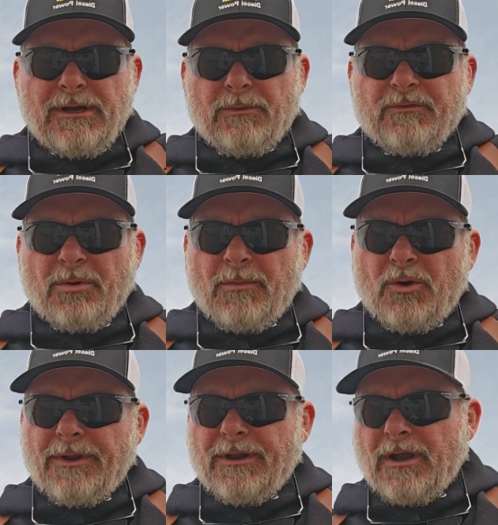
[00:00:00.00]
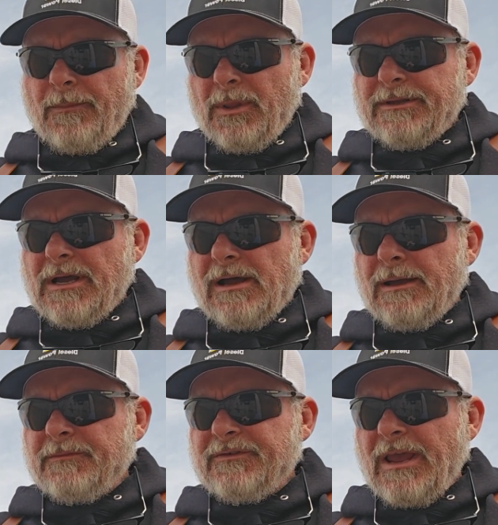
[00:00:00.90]
I was promoted a couple of
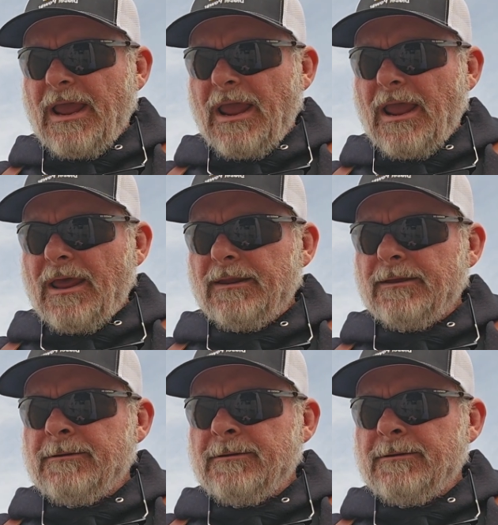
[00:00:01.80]
times, and